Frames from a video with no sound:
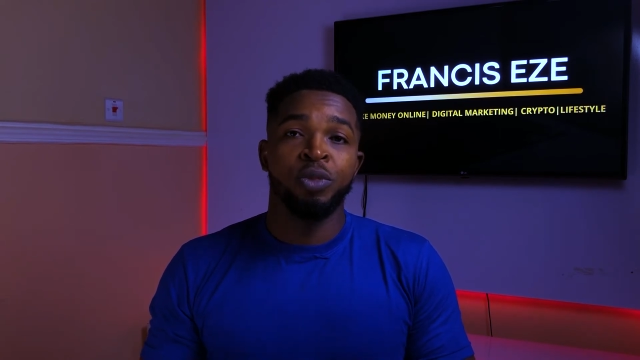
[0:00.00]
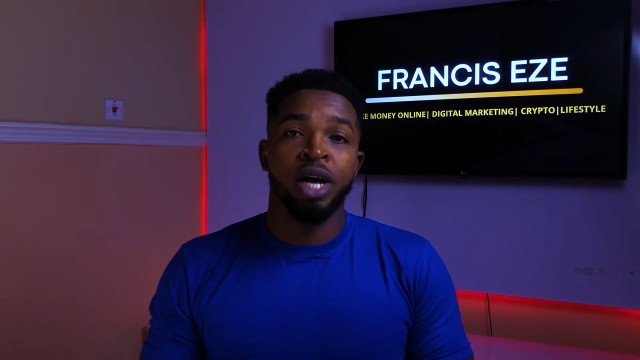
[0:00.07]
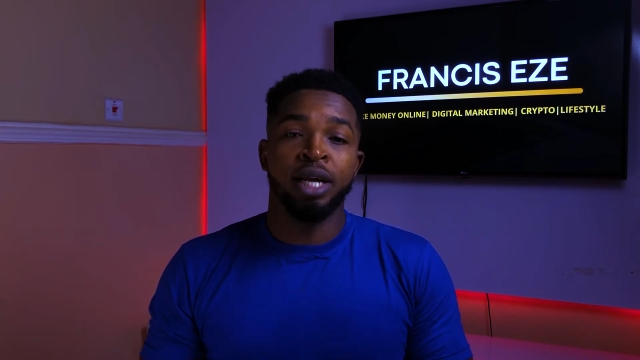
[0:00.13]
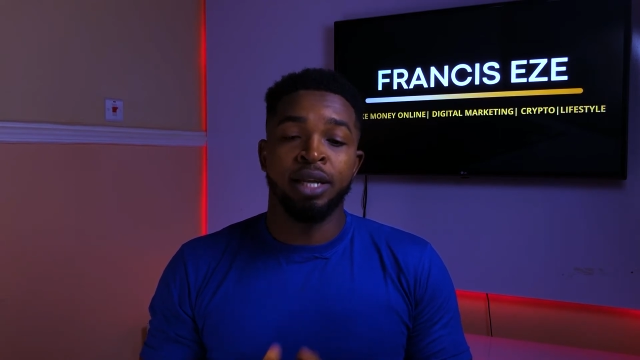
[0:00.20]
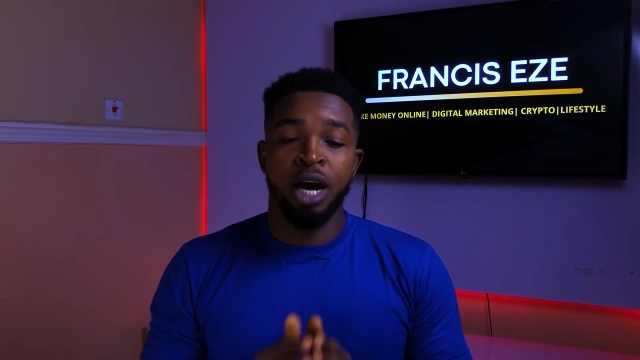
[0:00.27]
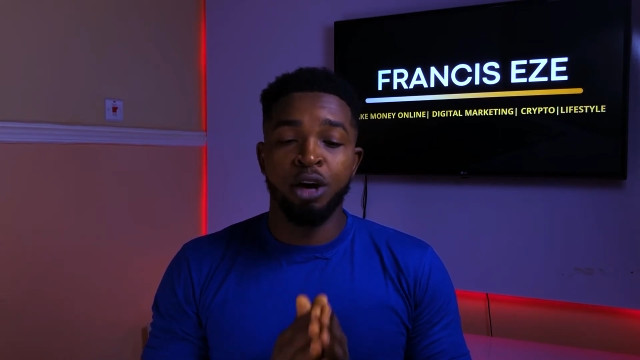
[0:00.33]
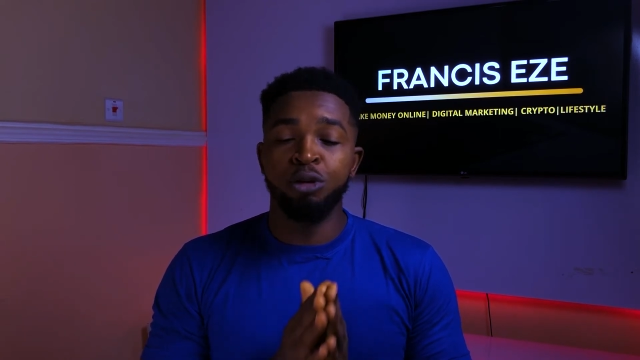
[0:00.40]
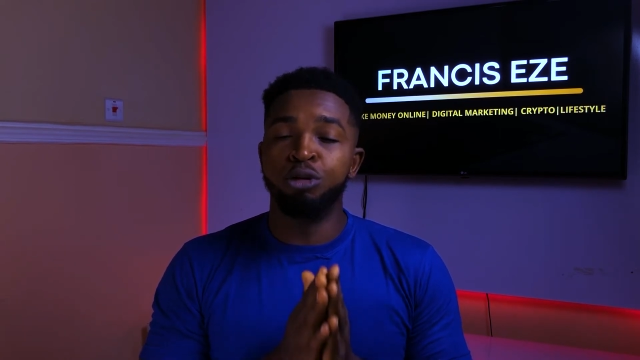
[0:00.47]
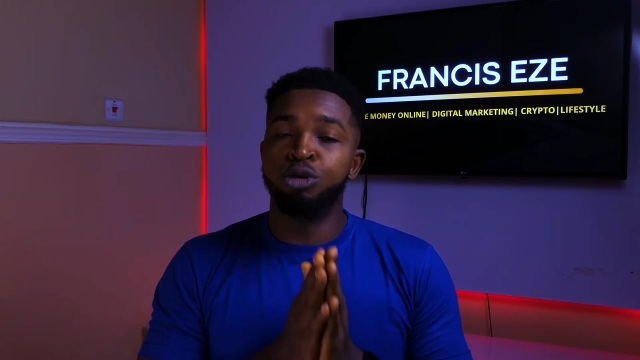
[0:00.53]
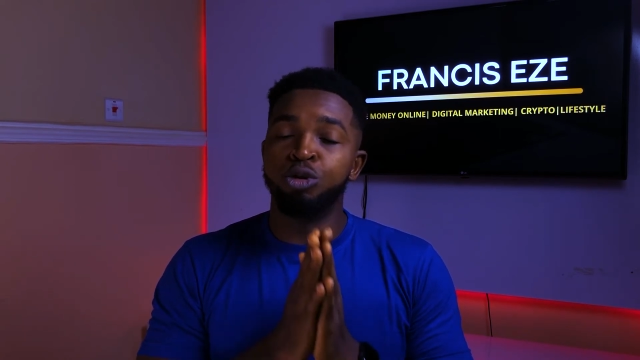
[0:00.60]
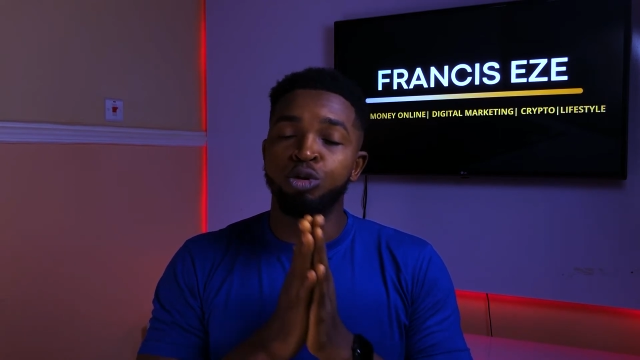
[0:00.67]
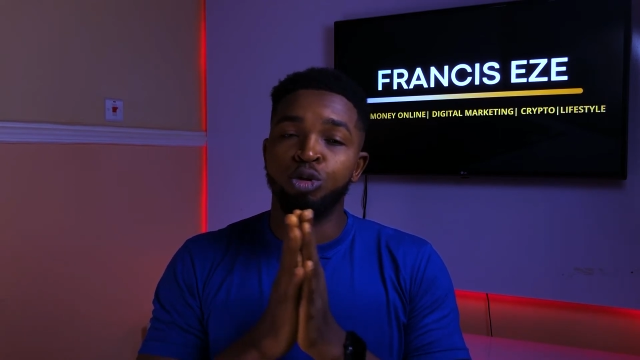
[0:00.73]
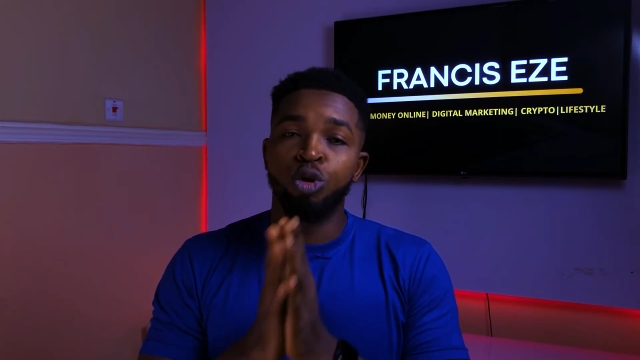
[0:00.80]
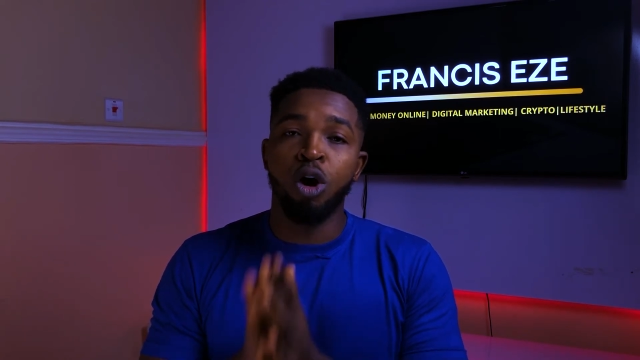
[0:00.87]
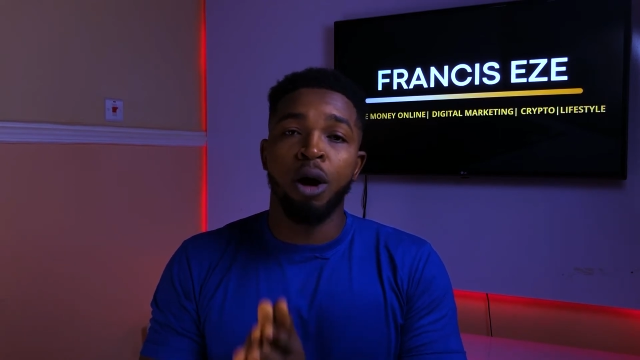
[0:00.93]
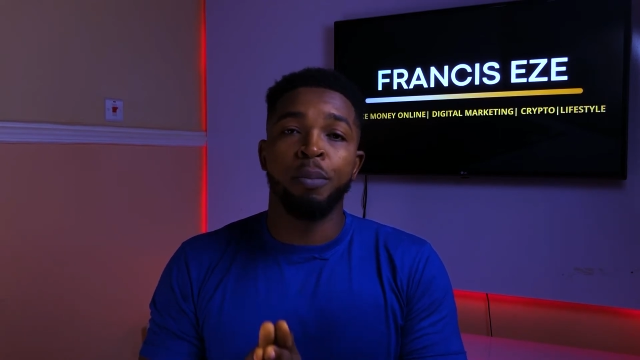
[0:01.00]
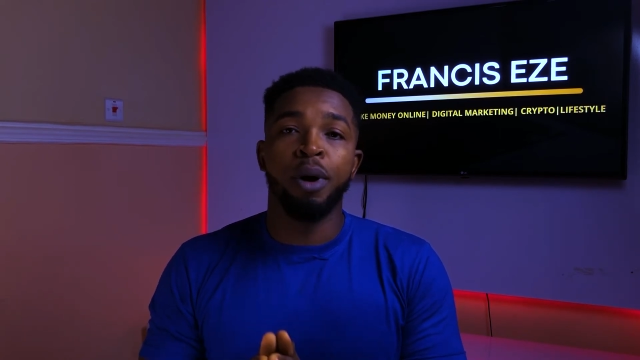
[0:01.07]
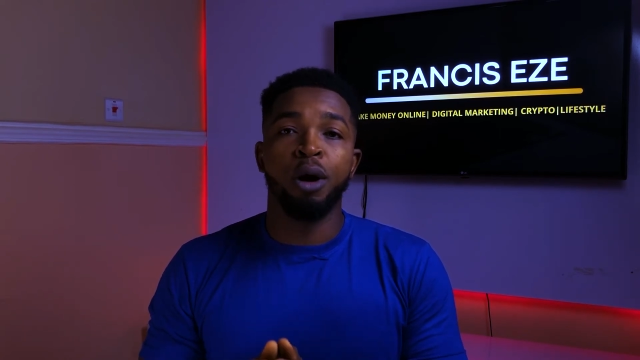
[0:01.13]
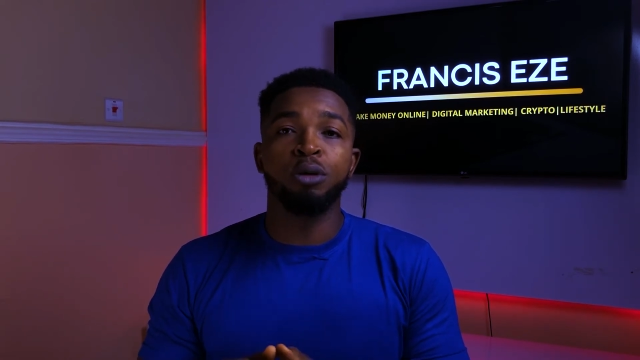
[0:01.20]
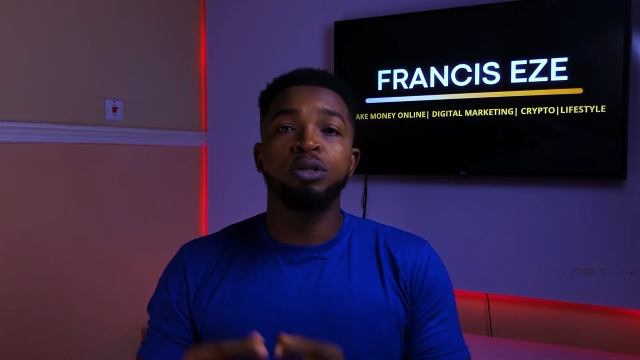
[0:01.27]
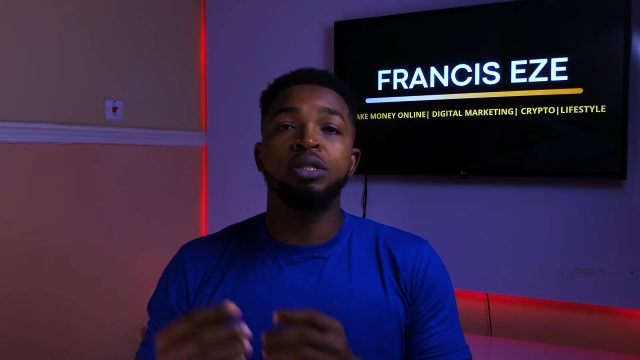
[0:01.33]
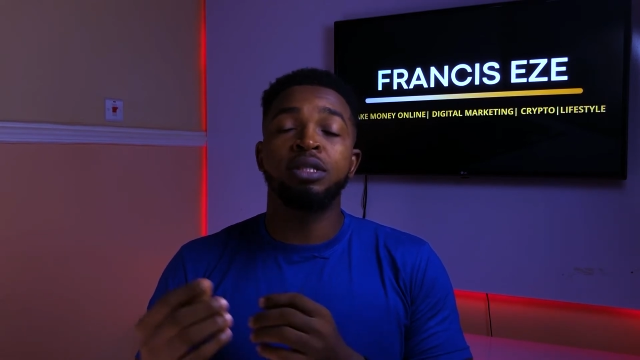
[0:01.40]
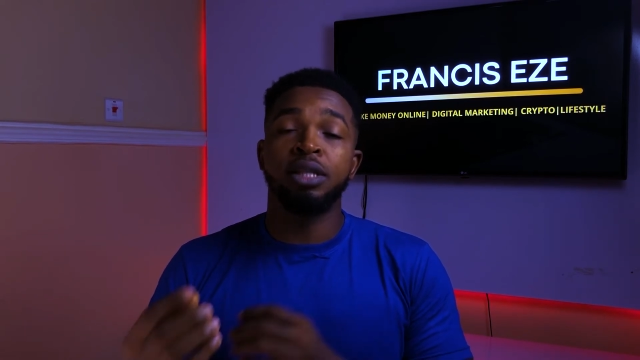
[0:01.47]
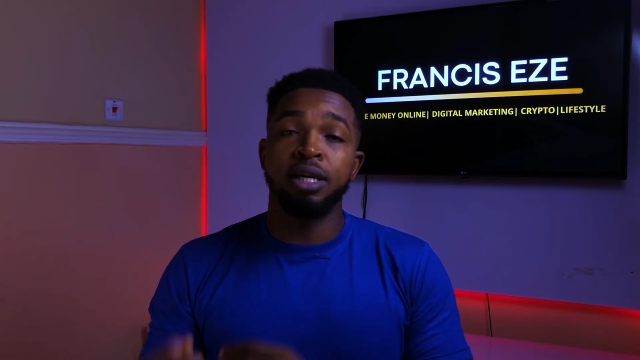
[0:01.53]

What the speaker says: and how you should go about